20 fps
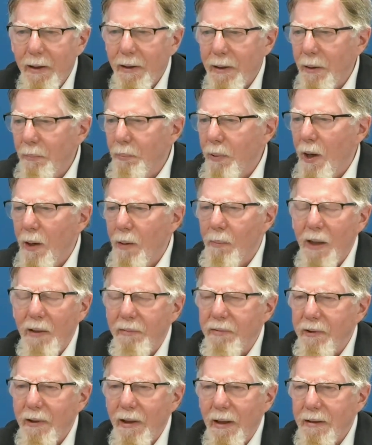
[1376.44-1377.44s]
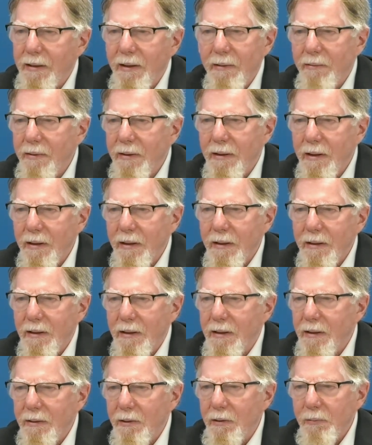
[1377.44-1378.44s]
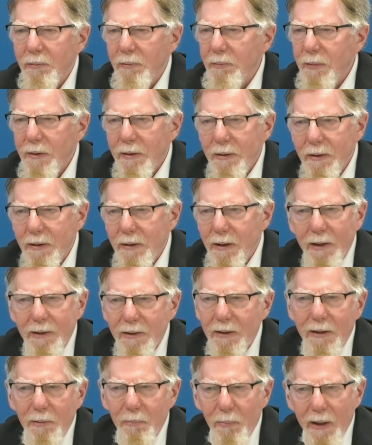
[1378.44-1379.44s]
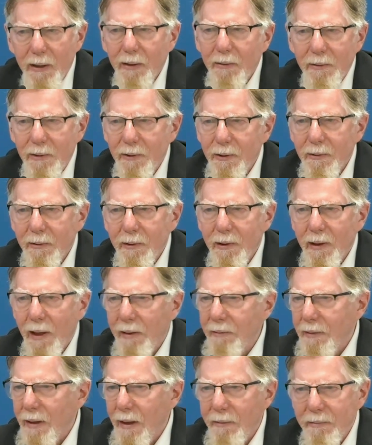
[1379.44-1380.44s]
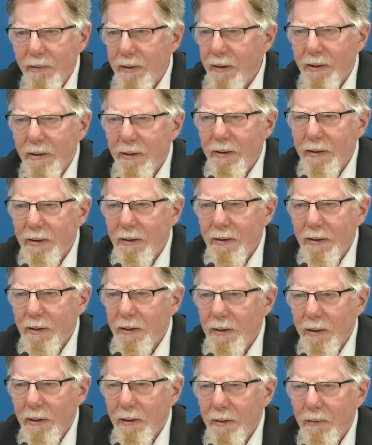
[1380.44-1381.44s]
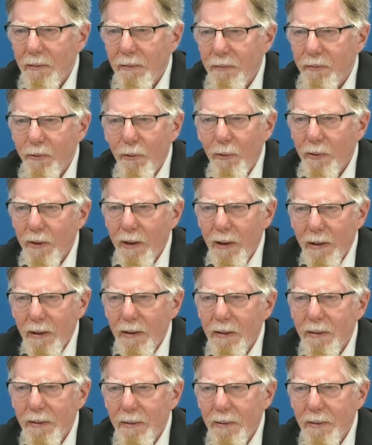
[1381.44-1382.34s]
the pub after activities doesn't amount to evidence for that.